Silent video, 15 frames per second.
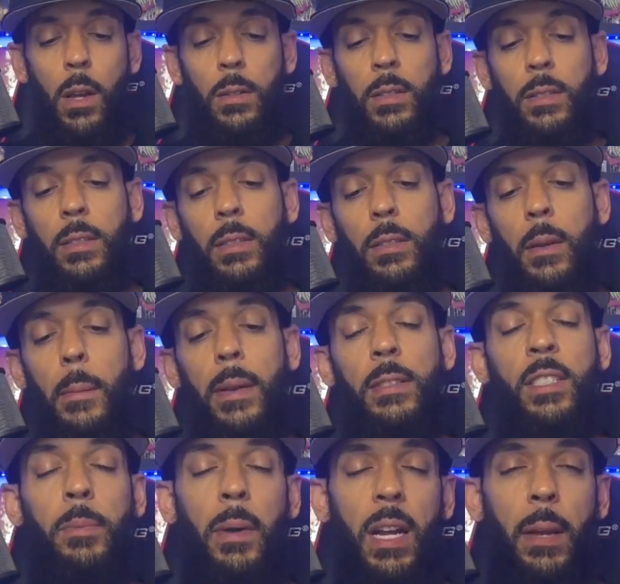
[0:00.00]
This is
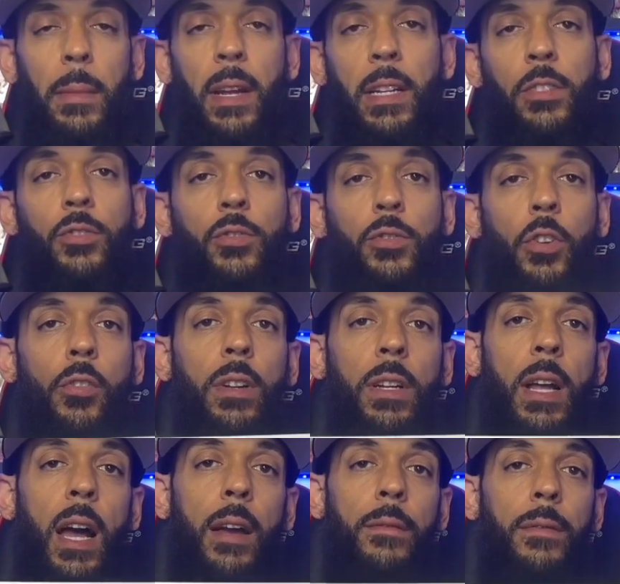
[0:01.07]
Amazing Spider-Man Issue
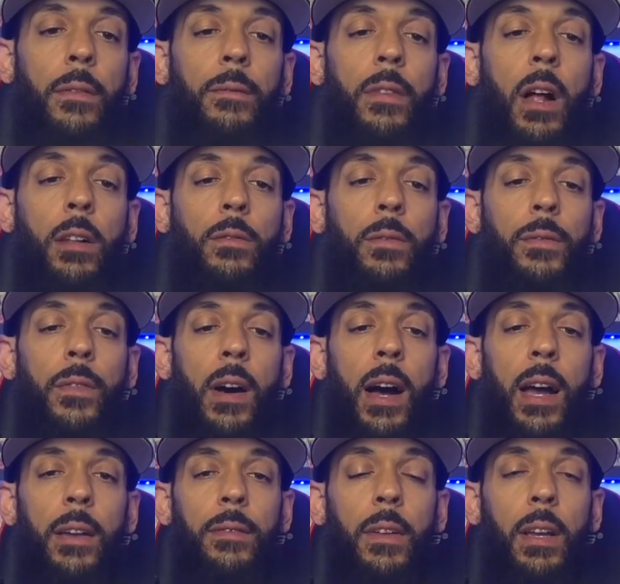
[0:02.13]
39 from Volume
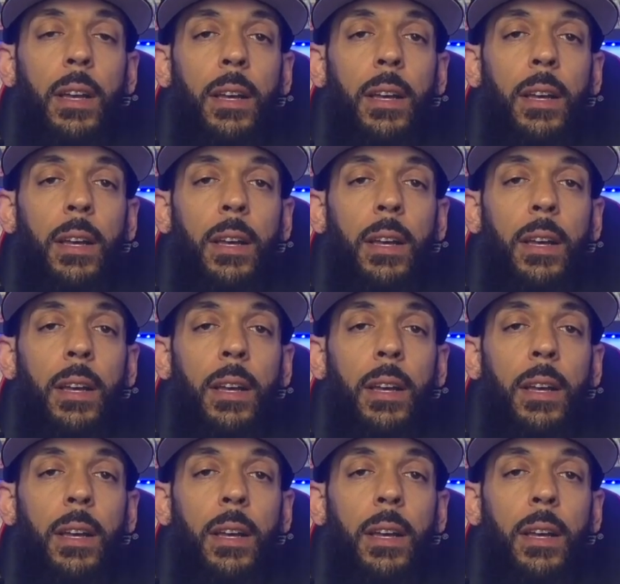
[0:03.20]
5.